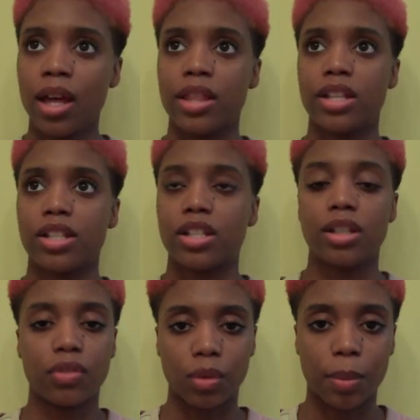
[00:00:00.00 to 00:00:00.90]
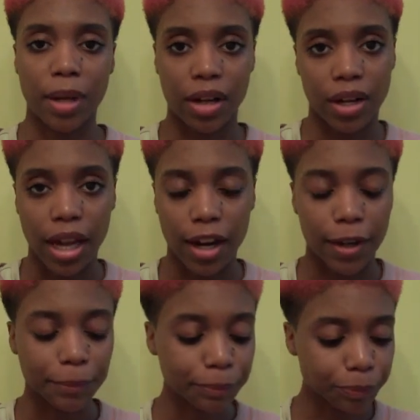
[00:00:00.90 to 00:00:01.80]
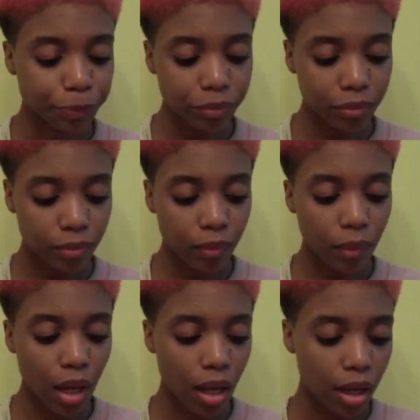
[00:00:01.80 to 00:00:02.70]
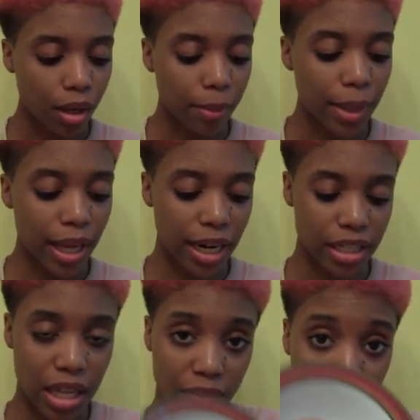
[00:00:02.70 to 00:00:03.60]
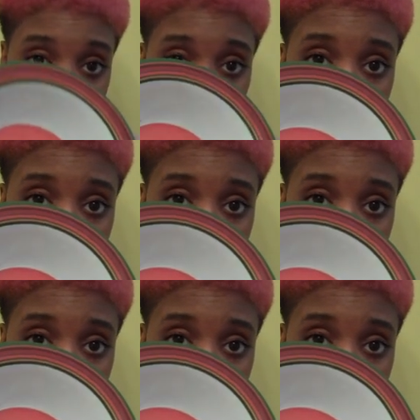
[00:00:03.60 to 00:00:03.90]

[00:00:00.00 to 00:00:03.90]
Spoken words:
that's good for repairing hair. And I just have a mixing